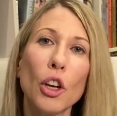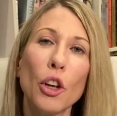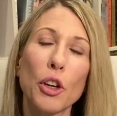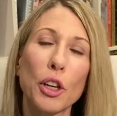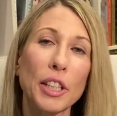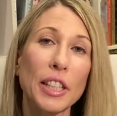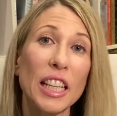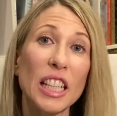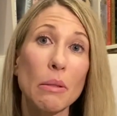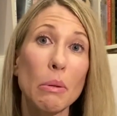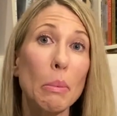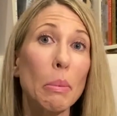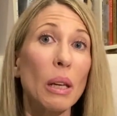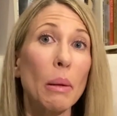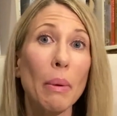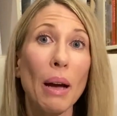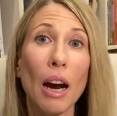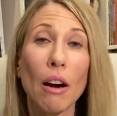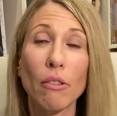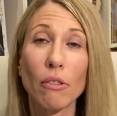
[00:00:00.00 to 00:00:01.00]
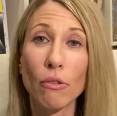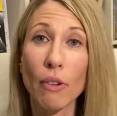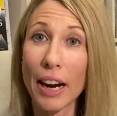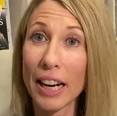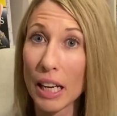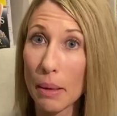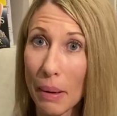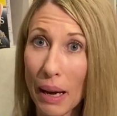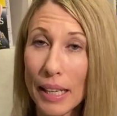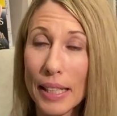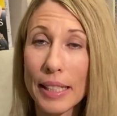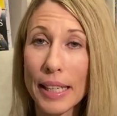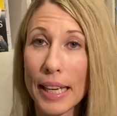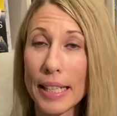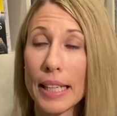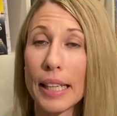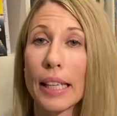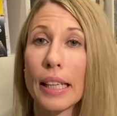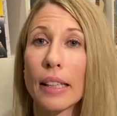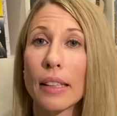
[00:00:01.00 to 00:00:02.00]
You can teach people about writing about
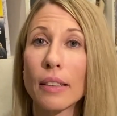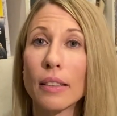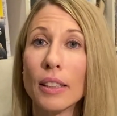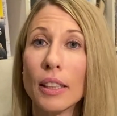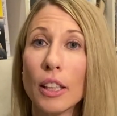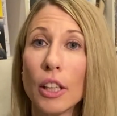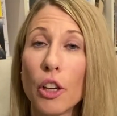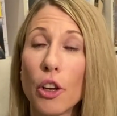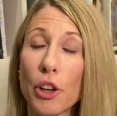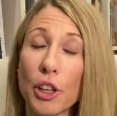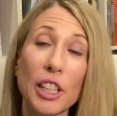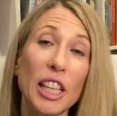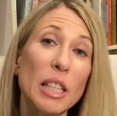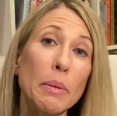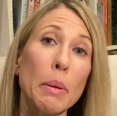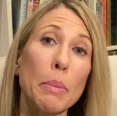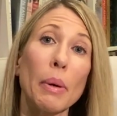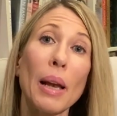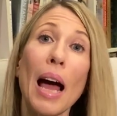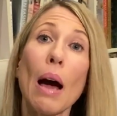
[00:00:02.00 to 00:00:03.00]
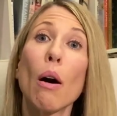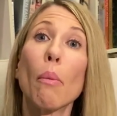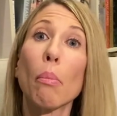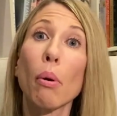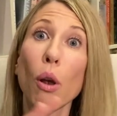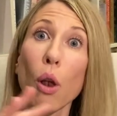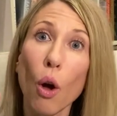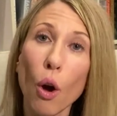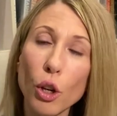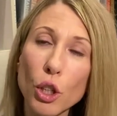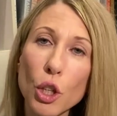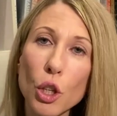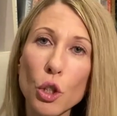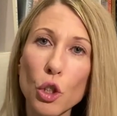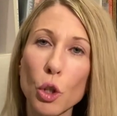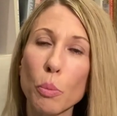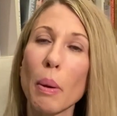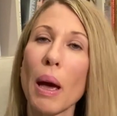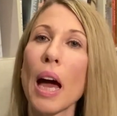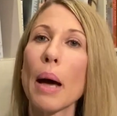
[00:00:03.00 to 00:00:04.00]
setting. You can teach people how plot
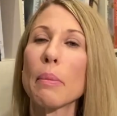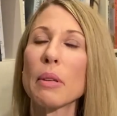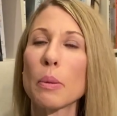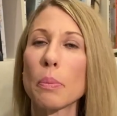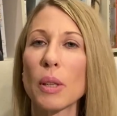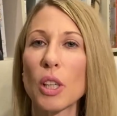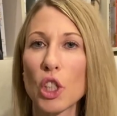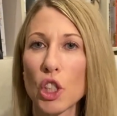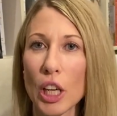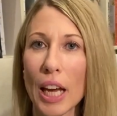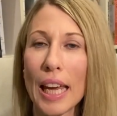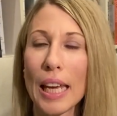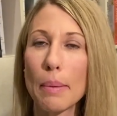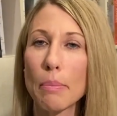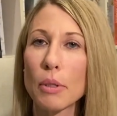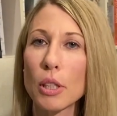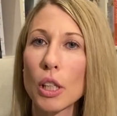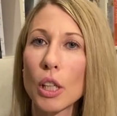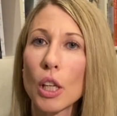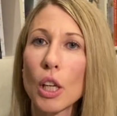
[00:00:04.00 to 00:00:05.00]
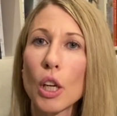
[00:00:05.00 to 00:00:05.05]
should perhaps be shaped.